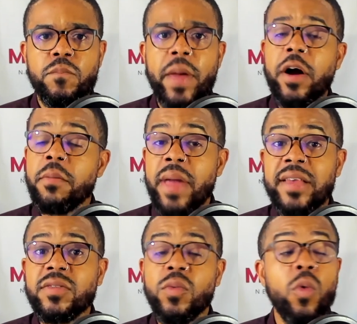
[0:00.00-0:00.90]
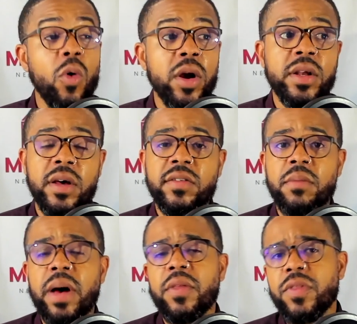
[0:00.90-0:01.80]
Malcolm X warned us
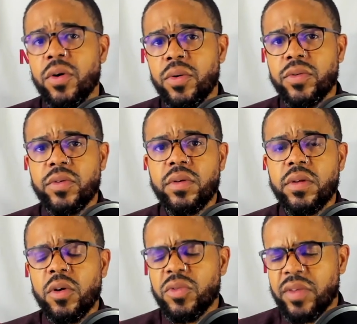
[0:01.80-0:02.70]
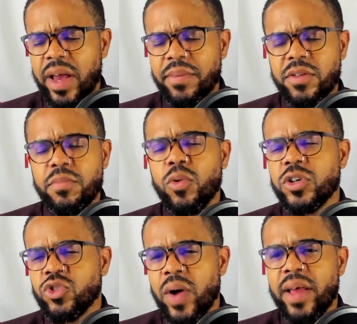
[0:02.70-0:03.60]
about those, those types, the
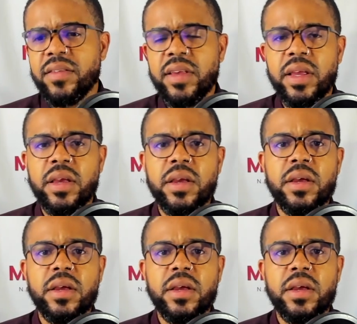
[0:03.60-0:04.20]
bourgeoisie